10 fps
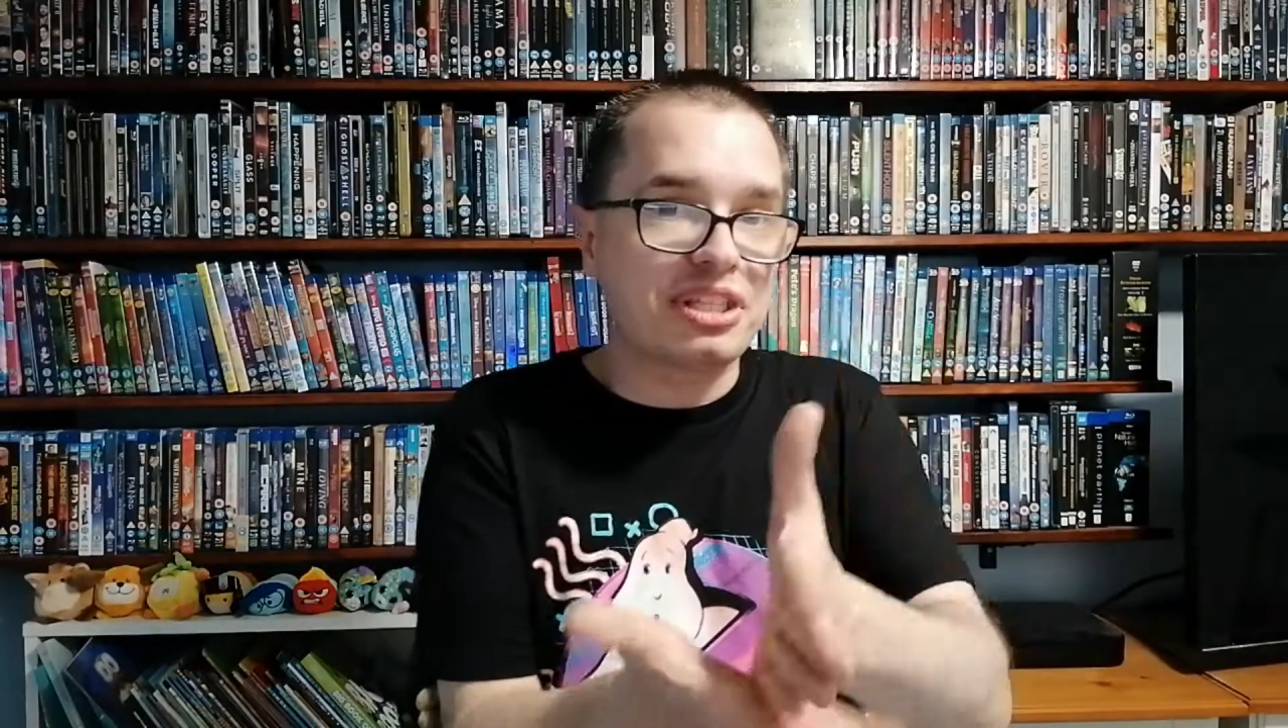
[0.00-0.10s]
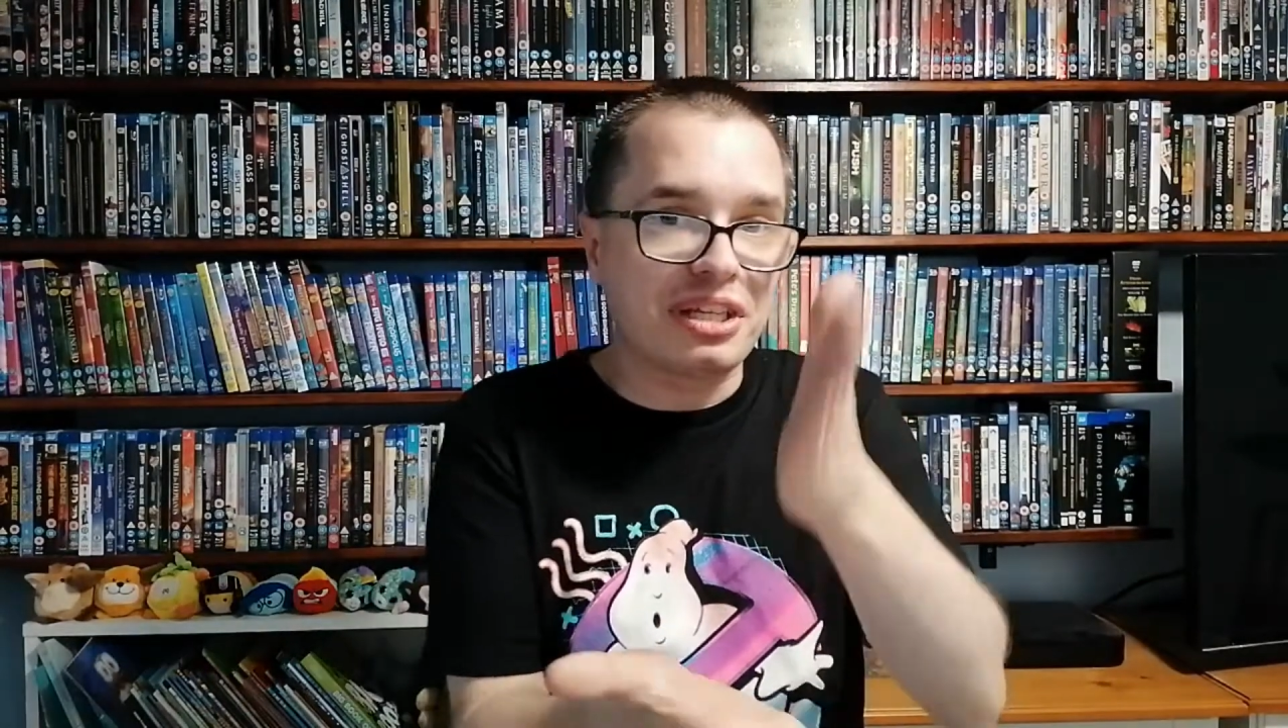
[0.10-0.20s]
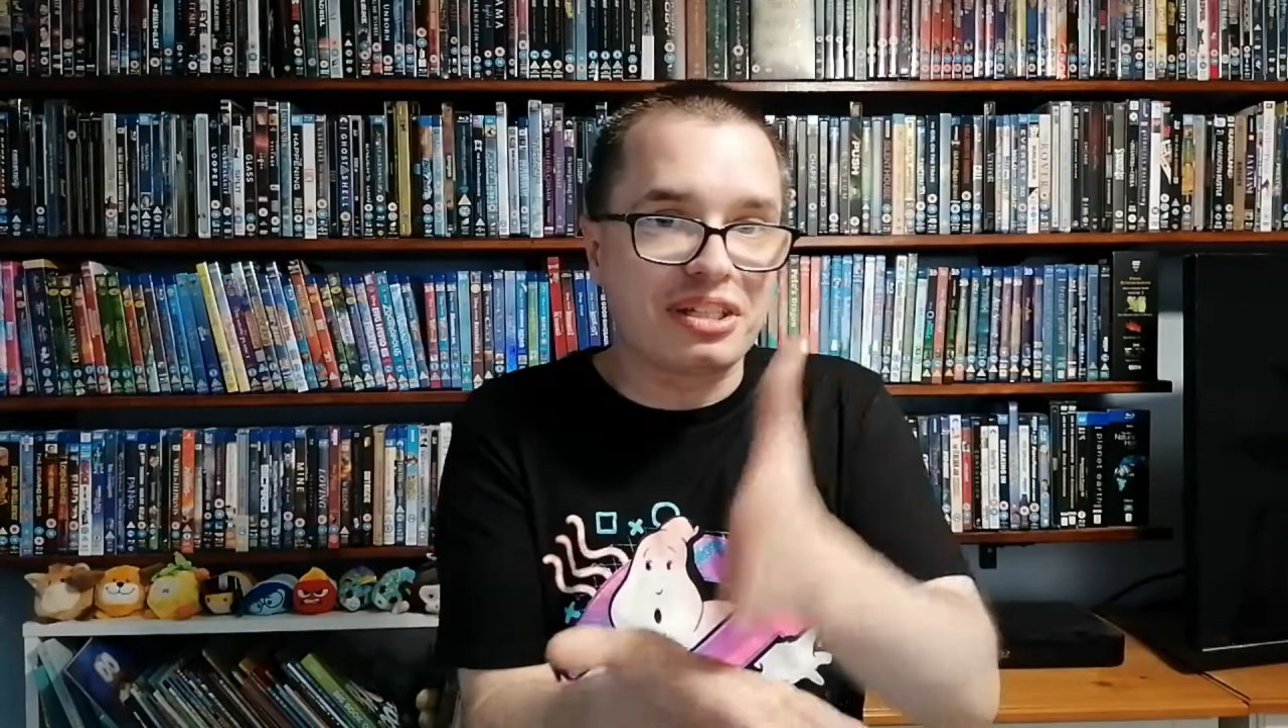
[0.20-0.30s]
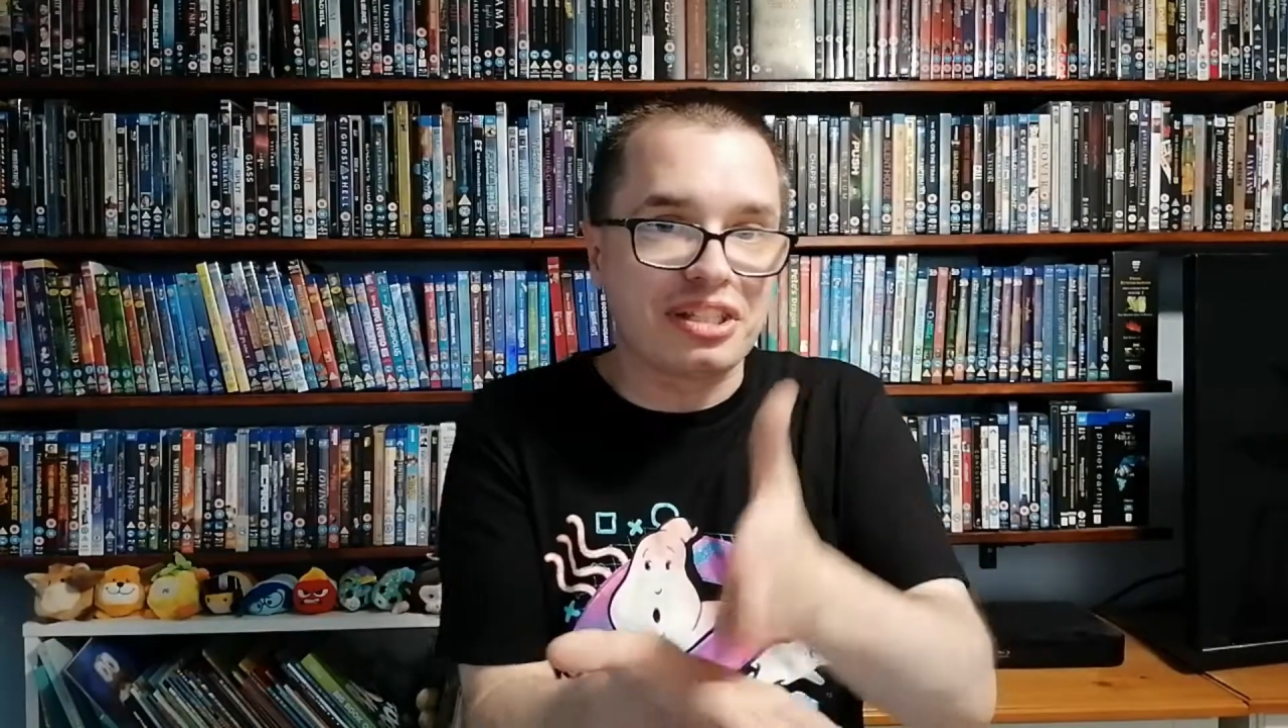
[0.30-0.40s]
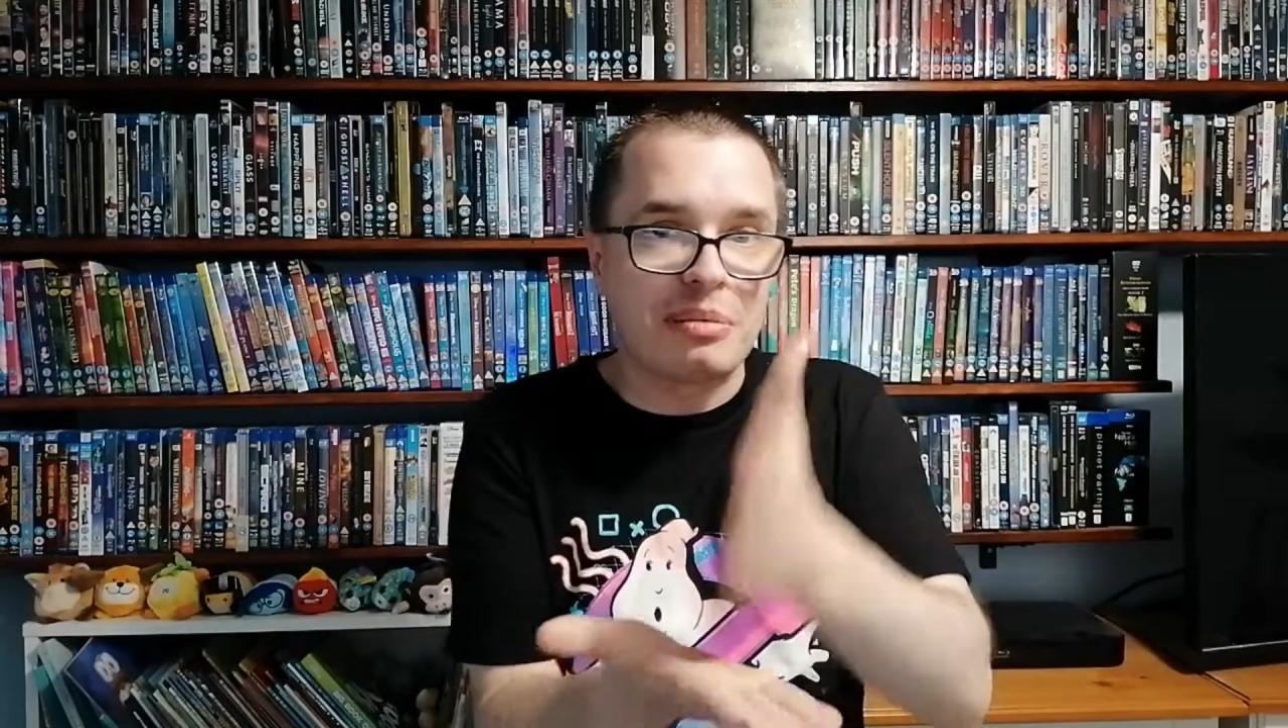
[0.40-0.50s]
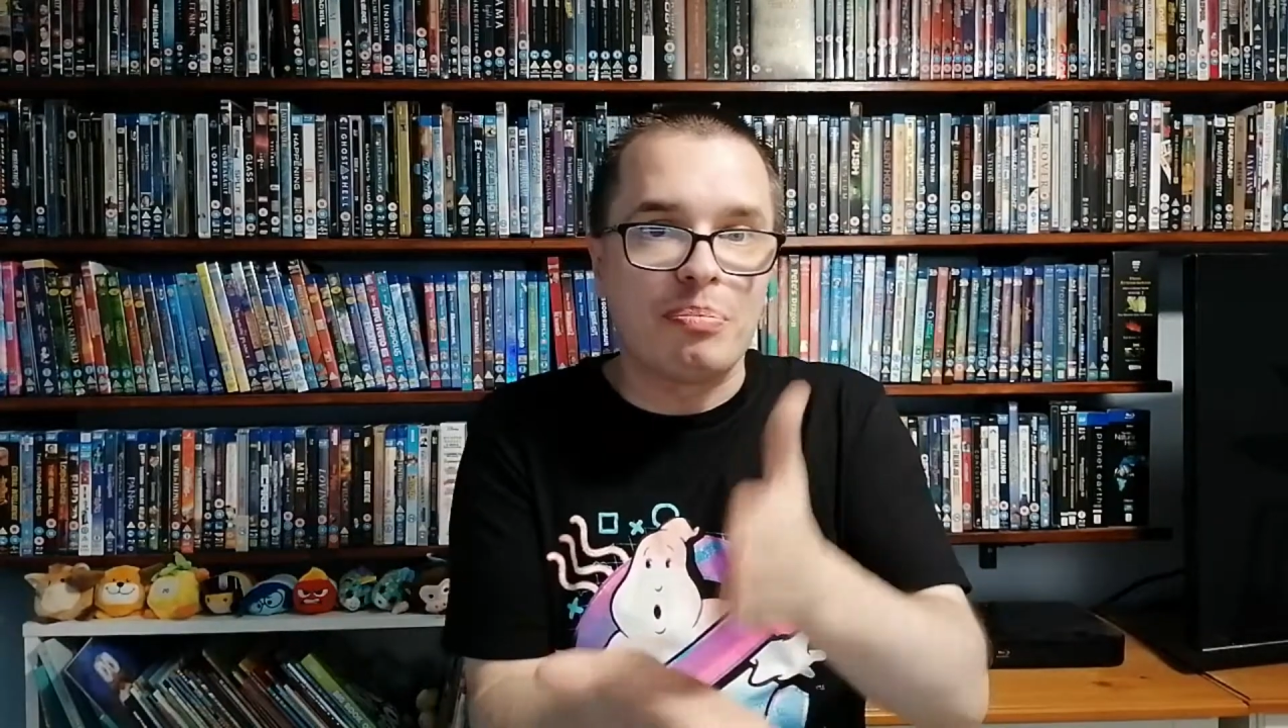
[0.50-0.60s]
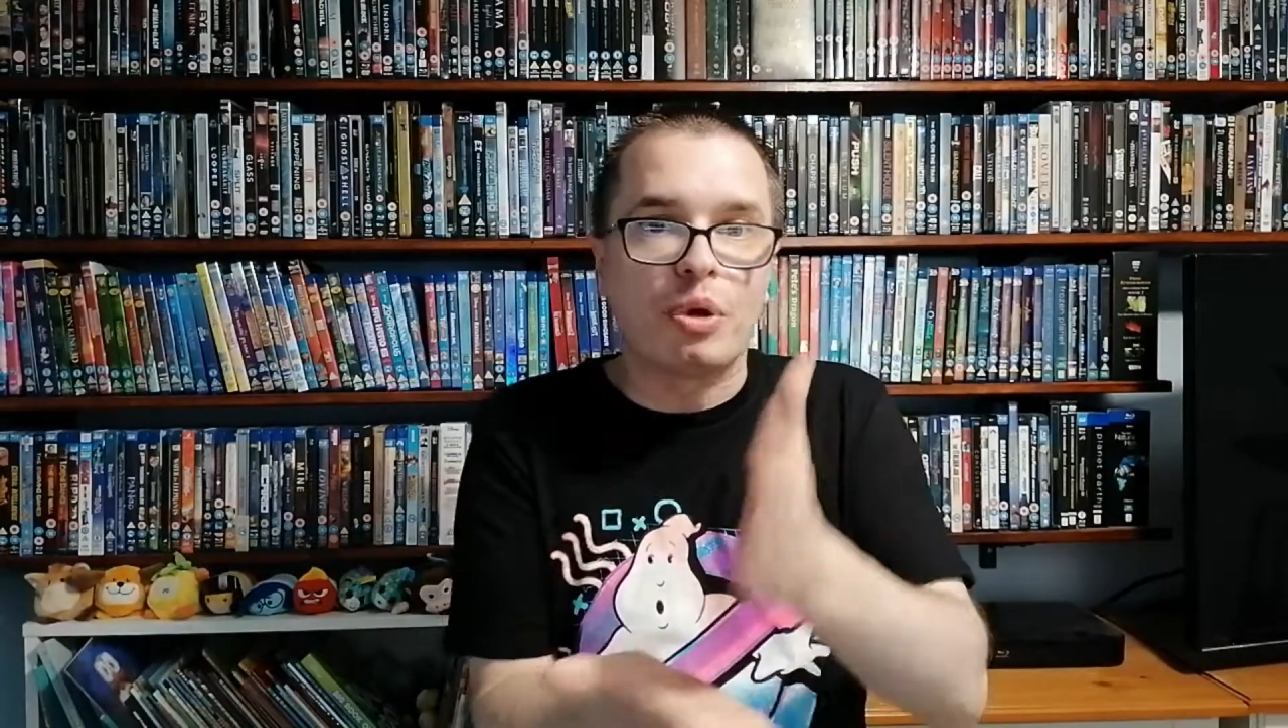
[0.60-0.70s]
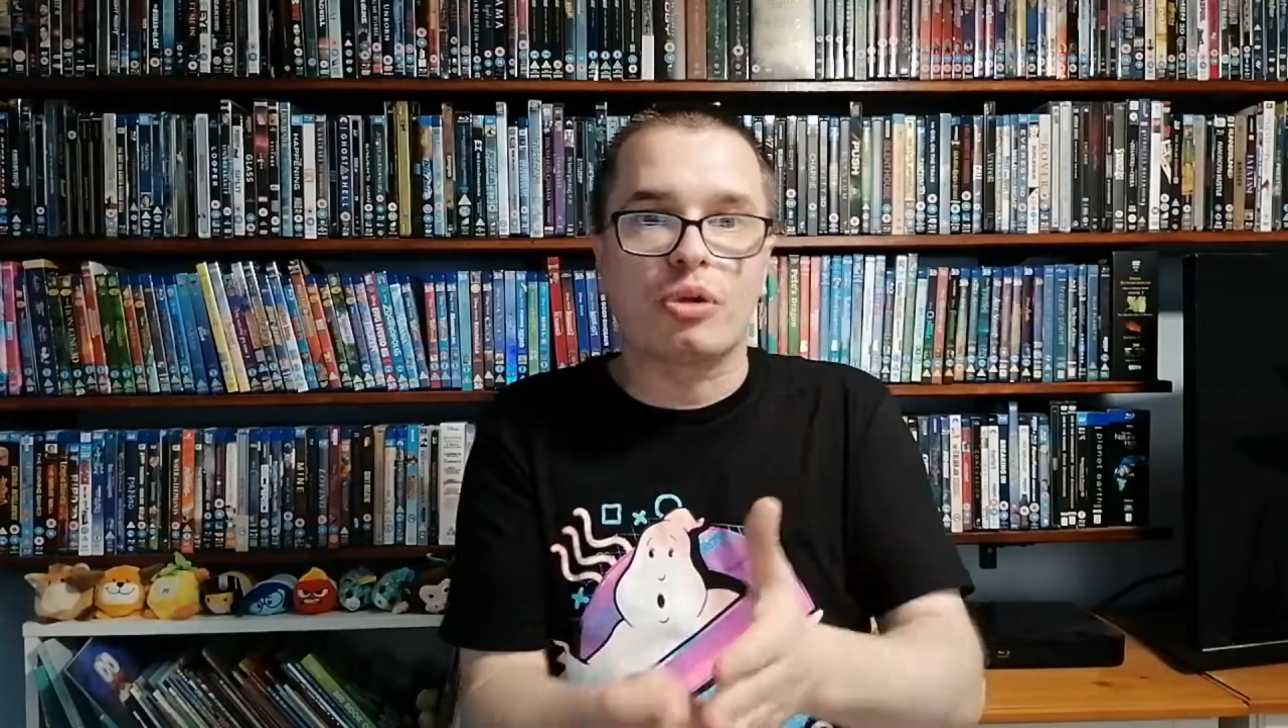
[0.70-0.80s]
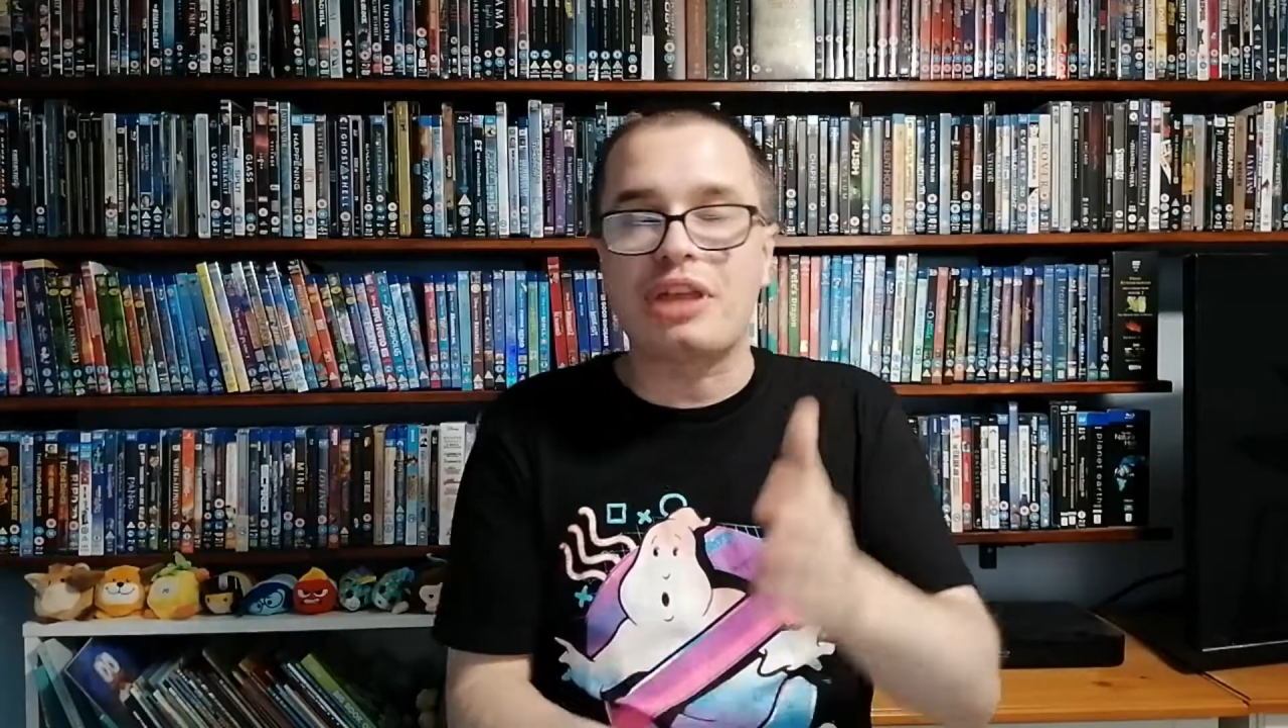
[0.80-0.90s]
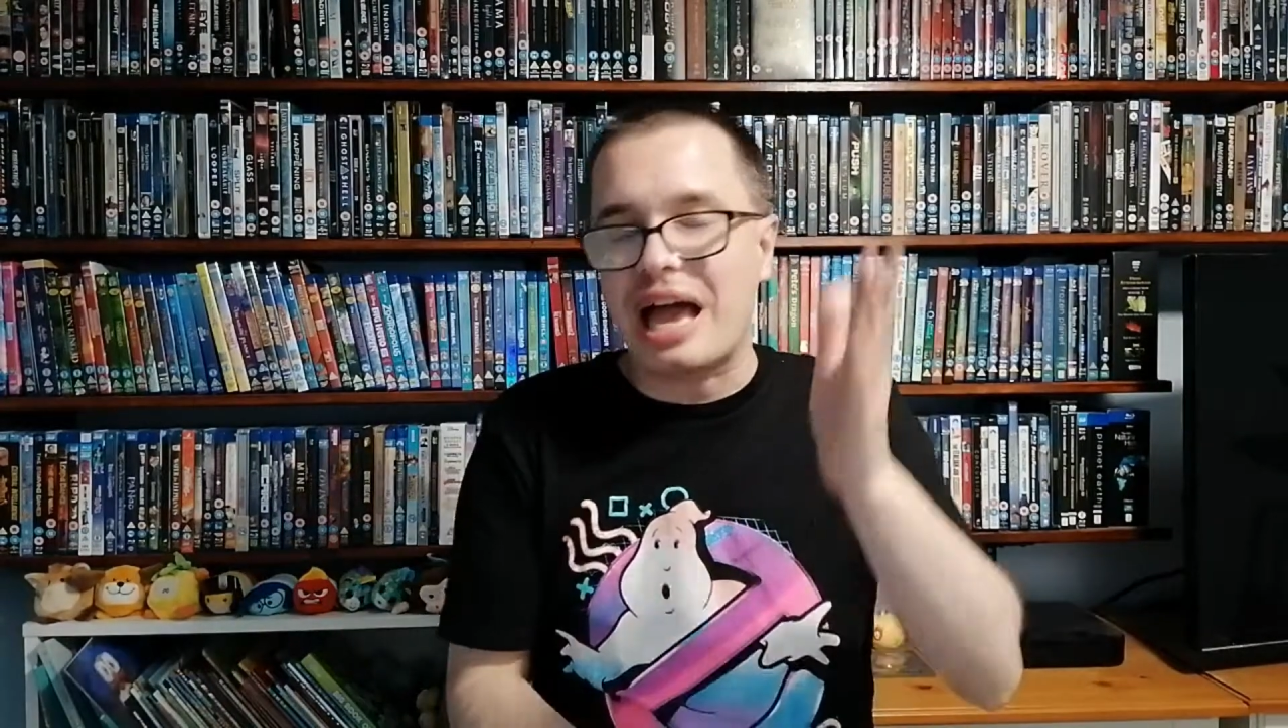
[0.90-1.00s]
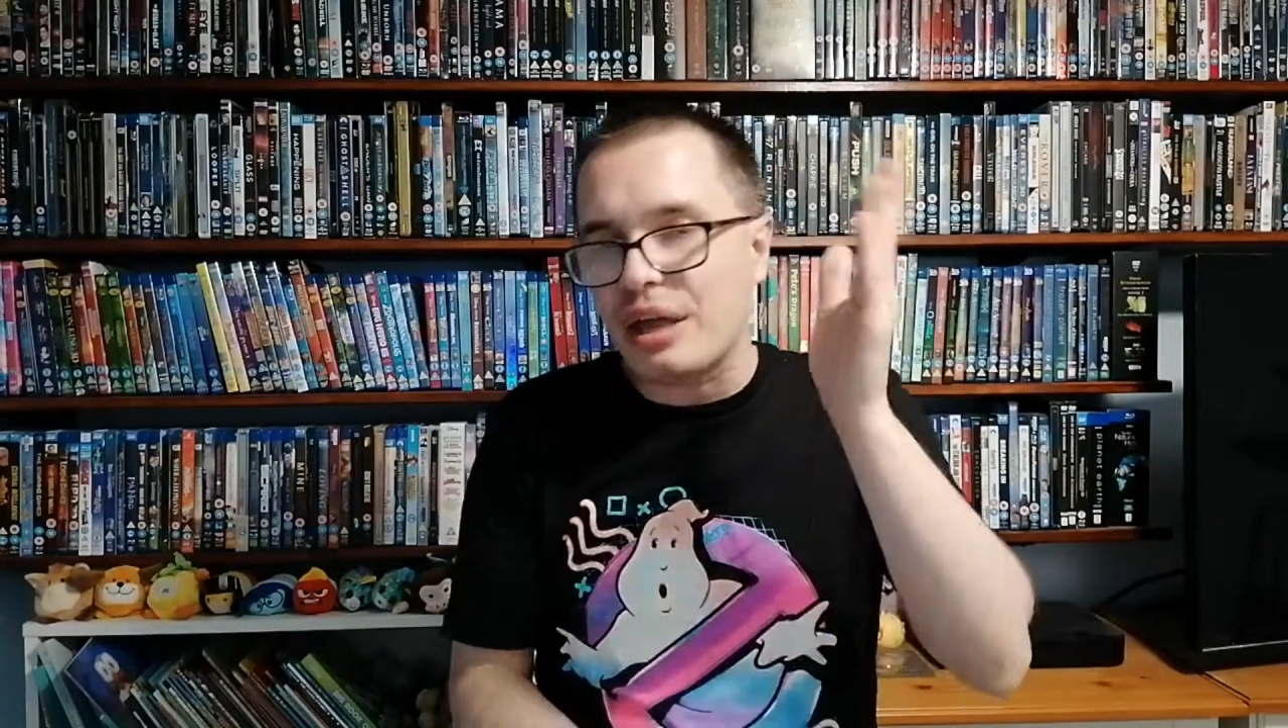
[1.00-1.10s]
things simple that